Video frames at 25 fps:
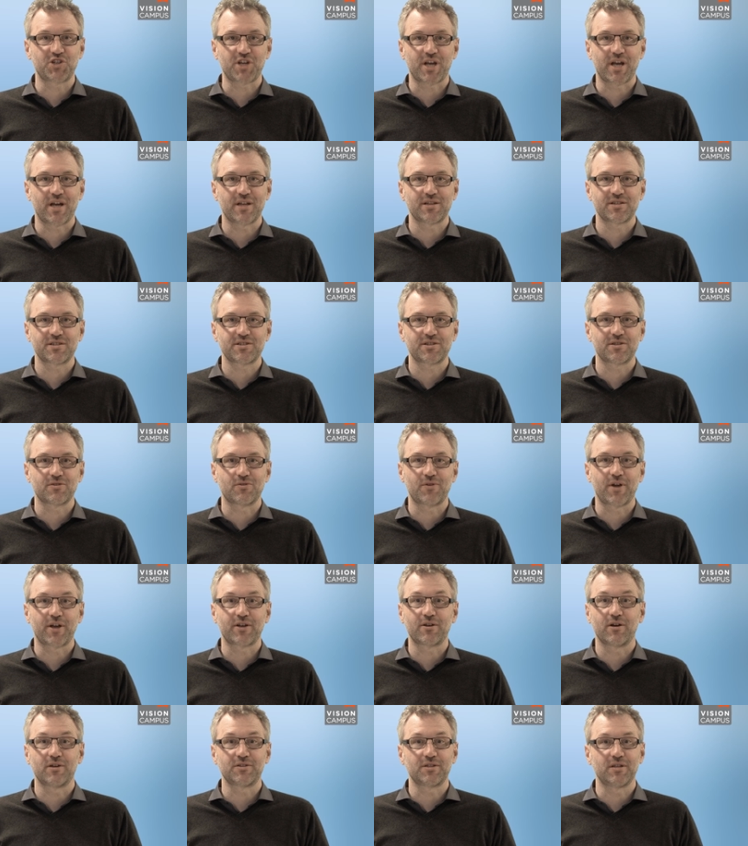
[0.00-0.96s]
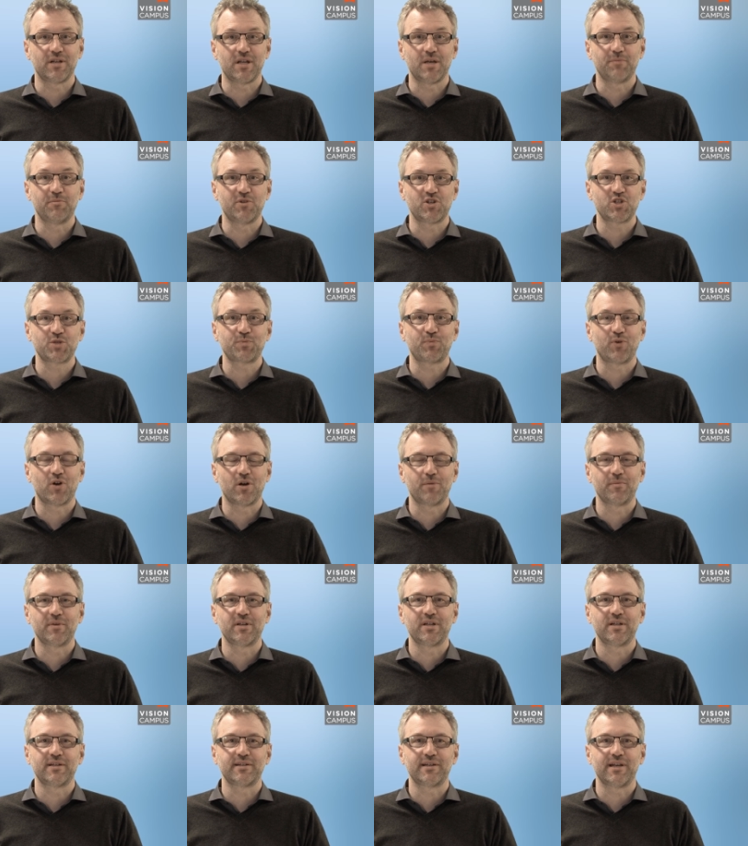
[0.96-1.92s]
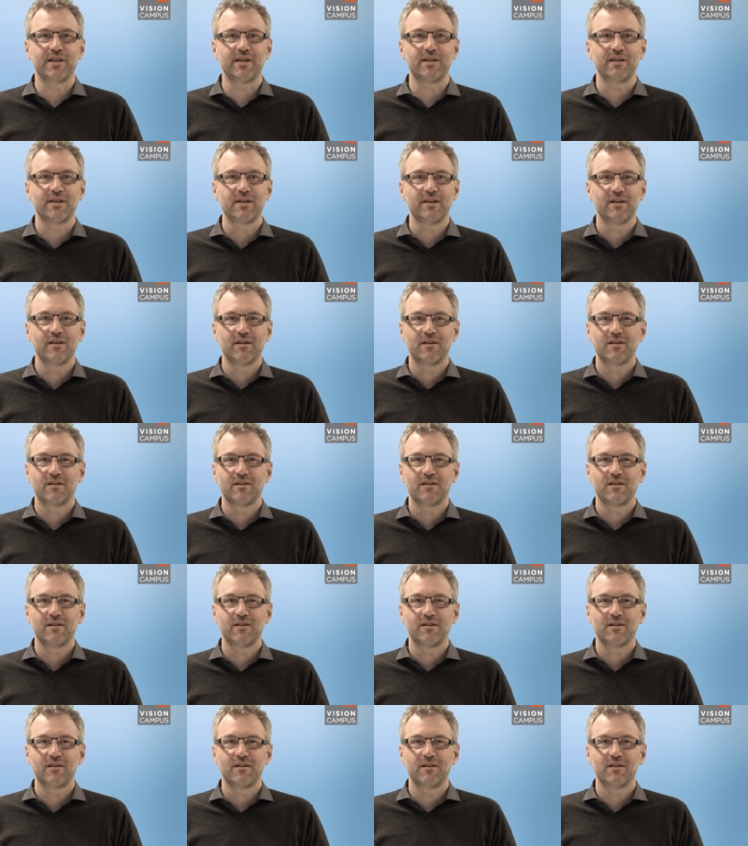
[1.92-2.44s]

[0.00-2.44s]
chance to record an image permanently,